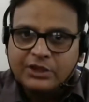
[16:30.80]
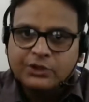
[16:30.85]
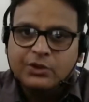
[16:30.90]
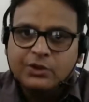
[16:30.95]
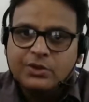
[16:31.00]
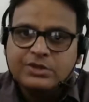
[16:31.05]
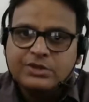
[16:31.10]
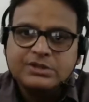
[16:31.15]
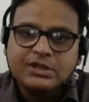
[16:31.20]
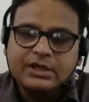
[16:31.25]

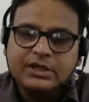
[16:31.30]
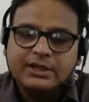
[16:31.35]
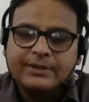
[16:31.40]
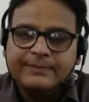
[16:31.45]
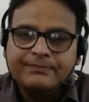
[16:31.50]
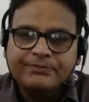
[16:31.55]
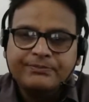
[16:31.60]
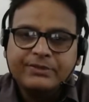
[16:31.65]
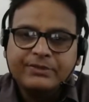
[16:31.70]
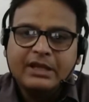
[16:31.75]
those
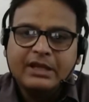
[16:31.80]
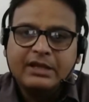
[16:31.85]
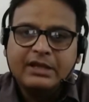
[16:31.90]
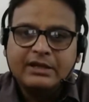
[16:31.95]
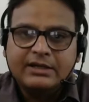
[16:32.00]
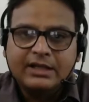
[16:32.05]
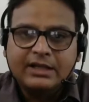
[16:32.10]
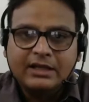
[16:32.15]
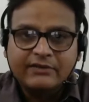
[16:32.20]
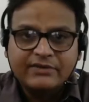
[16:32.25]

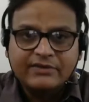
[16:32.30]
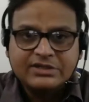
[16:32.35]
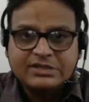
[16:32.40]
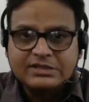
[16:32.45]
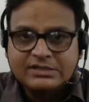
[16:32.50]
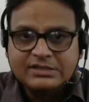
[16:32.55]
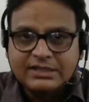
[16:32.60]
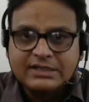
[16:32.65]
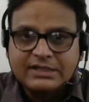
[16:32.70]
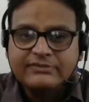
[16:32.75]

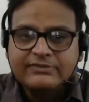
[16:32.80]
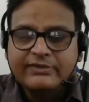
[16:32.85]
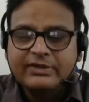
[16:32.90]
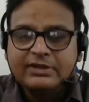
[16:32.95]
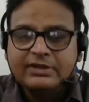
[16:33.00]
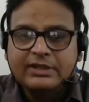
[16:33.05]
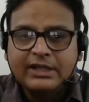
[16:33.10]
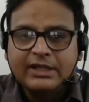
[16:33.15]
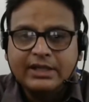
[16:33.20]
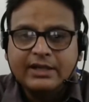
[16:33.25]
television sets
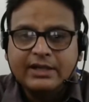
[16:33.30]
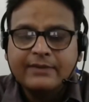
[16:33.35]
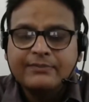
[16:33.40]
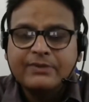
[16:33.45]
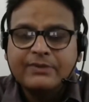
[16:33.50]
there,